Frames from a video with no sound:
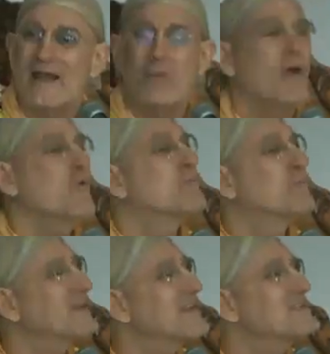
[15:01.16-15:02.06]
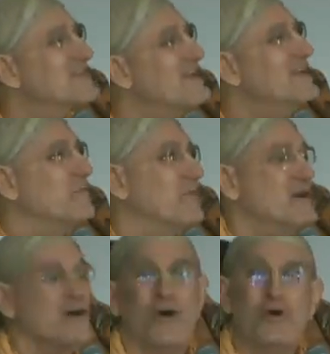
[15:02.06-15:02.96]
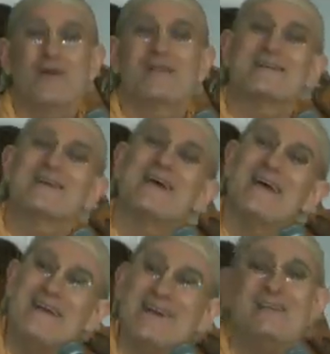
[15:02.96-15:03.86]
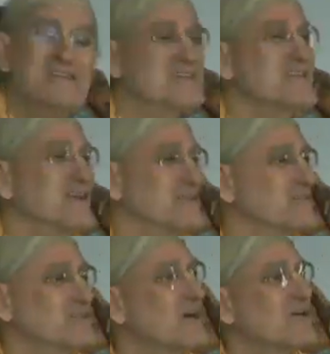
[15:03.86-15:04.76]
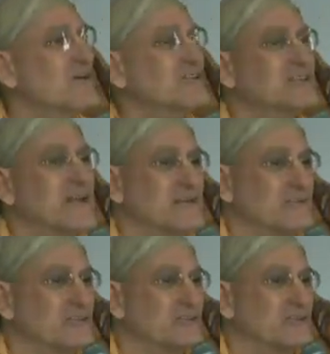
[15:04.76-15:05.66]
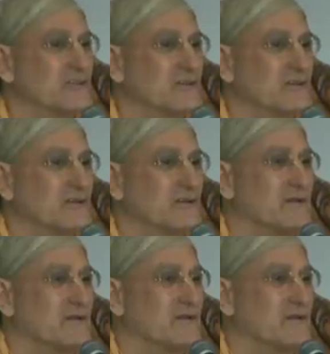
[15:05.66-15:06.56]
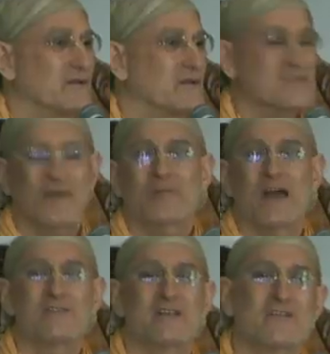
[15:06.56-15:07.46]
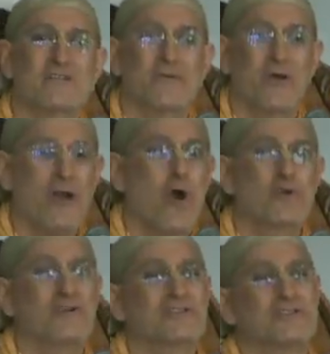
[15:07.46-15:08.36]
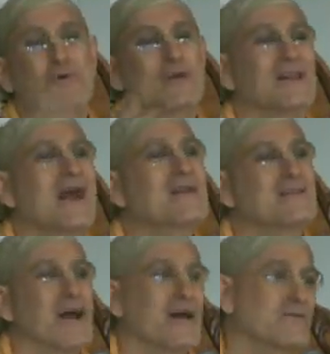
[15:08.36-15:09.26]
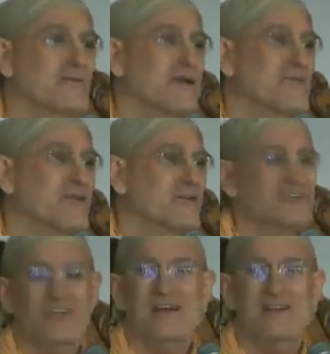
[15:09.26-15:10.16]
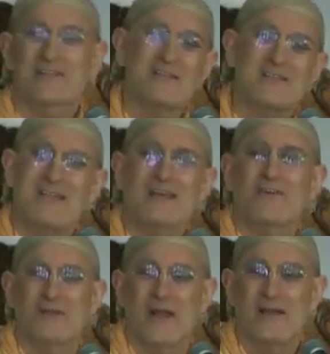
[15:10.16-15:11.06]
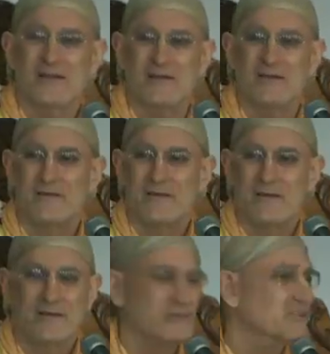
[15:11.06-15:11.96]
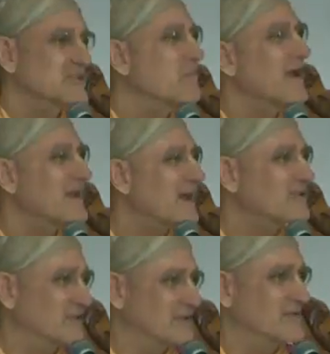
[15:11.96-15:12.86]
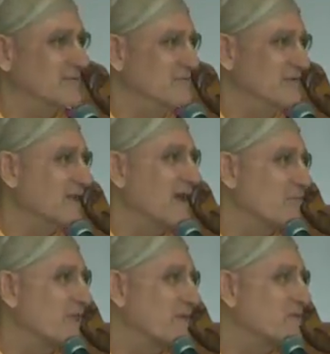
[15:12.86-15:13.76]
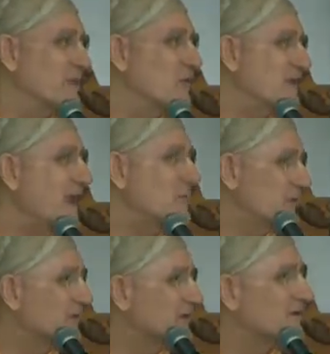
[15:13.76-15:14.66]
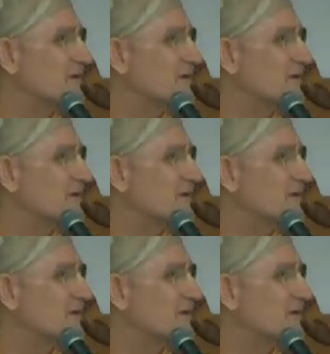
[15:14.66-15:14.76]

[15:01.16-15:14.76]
it, what would please him, according to his standards, not our standards. Because sometimes you hear devotee, oh, Krishna wouldn't like that. But if you check, it's because they don't like it. Krishna might actually not be okay with it.